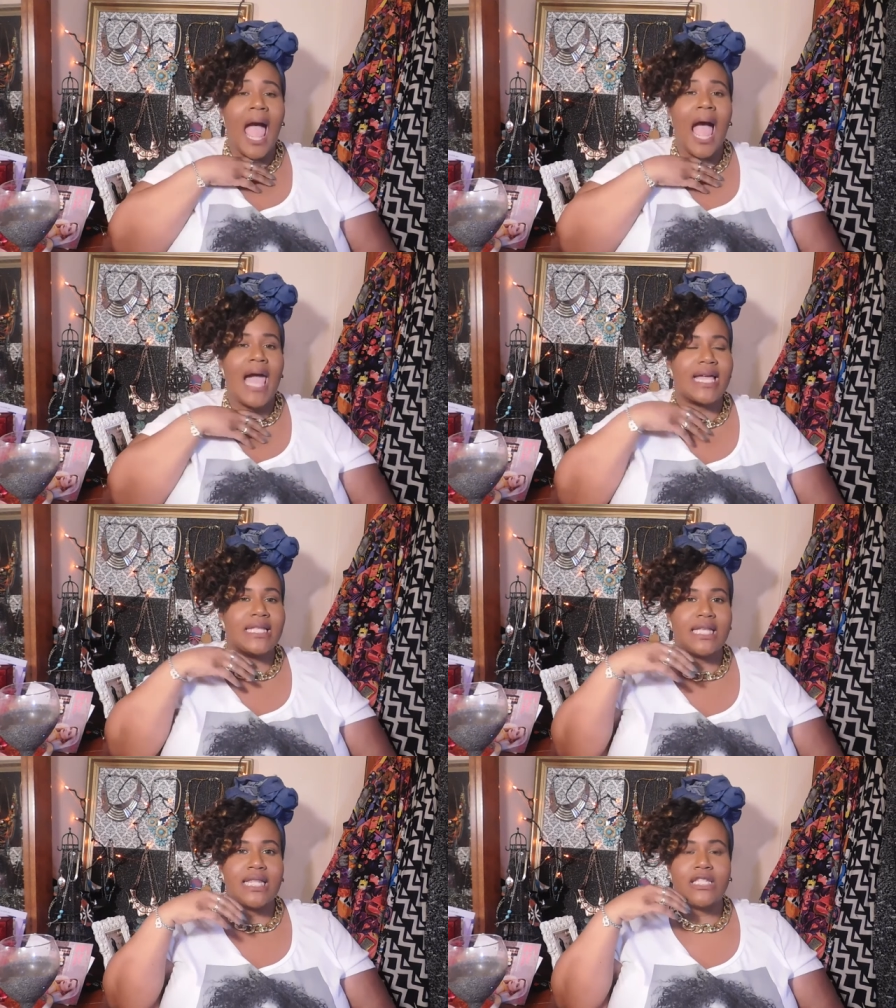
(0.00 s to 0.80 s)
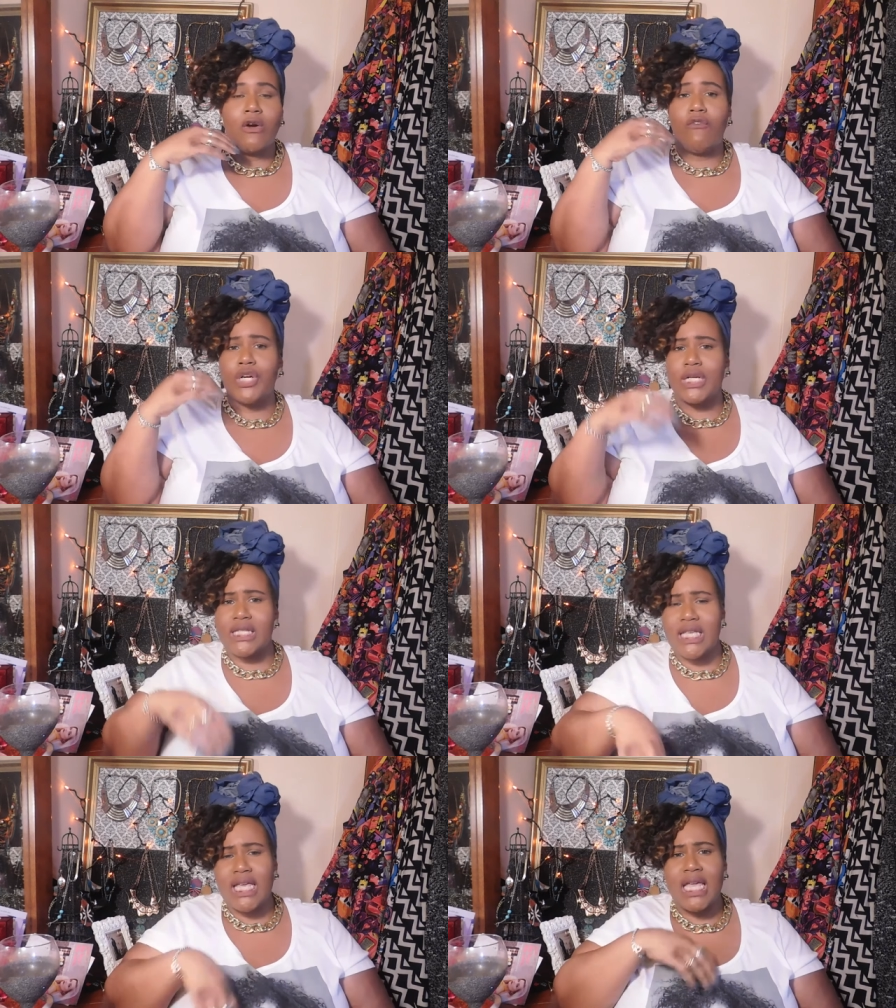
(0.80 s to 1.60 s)
I can see this over a
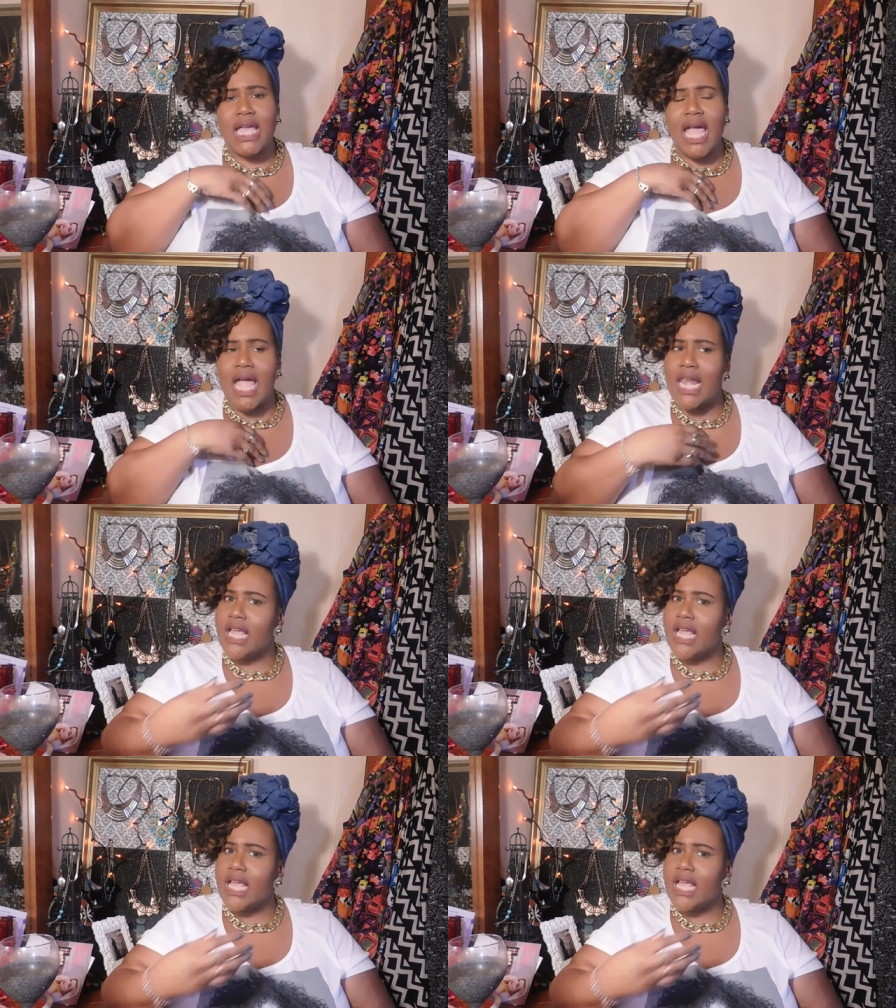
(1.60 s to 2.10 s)
tee and